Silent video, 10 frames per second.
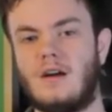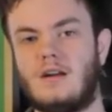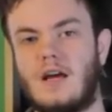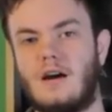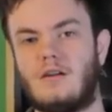
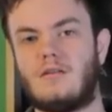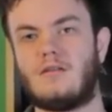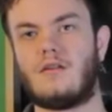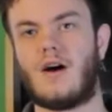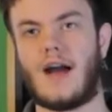Now,
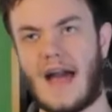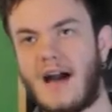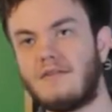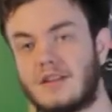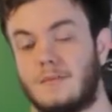I
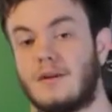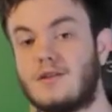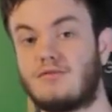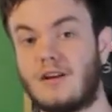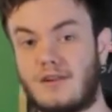have
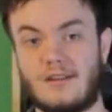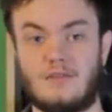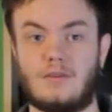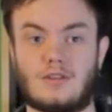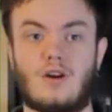experienced ray tracing
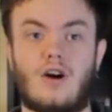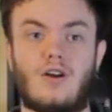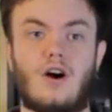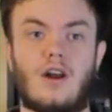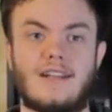with this card
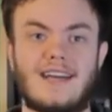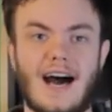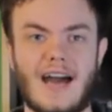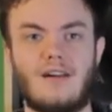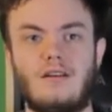on a
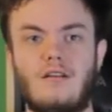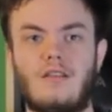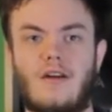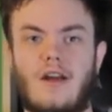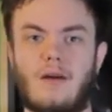title
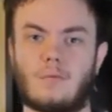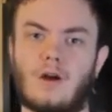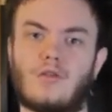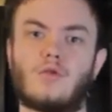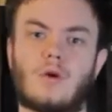that I'm
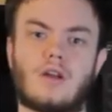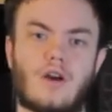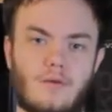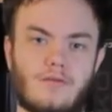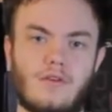currently working
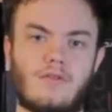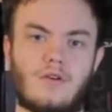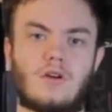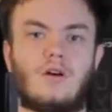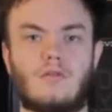on review for
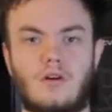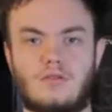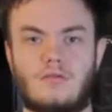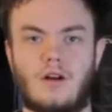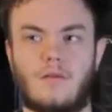called Ghost
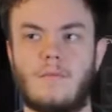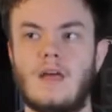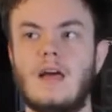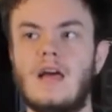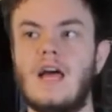Runner.
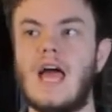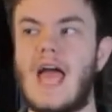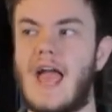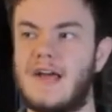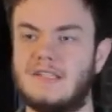
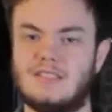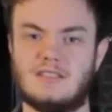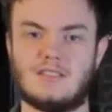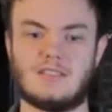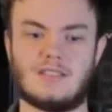And
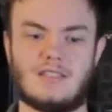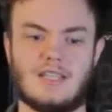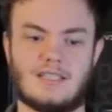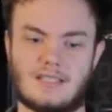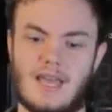
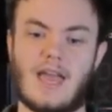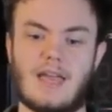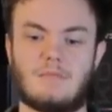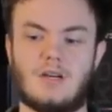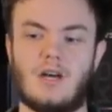this
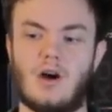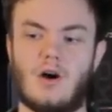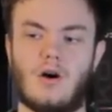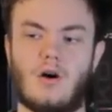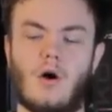game,
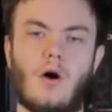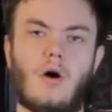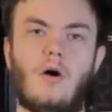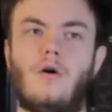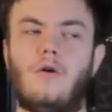
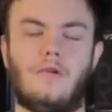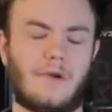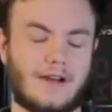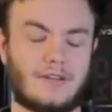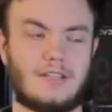
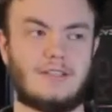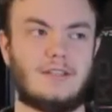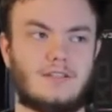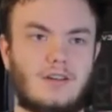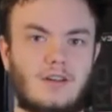ray tracing
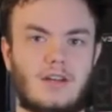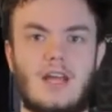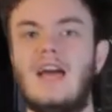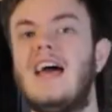is so good.